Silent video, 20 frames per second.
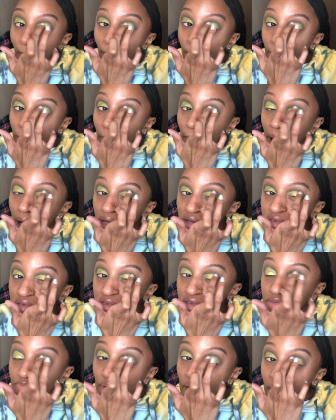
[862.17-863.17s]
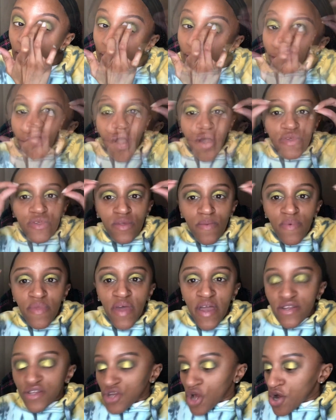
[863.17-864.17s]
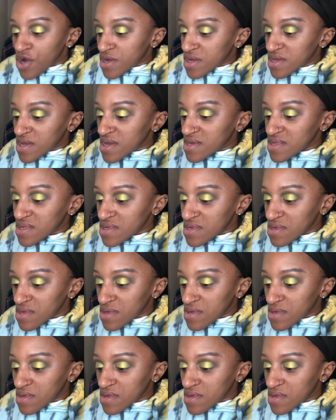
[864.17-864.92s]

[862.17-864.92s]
You guys, this palette lost some of that darkness.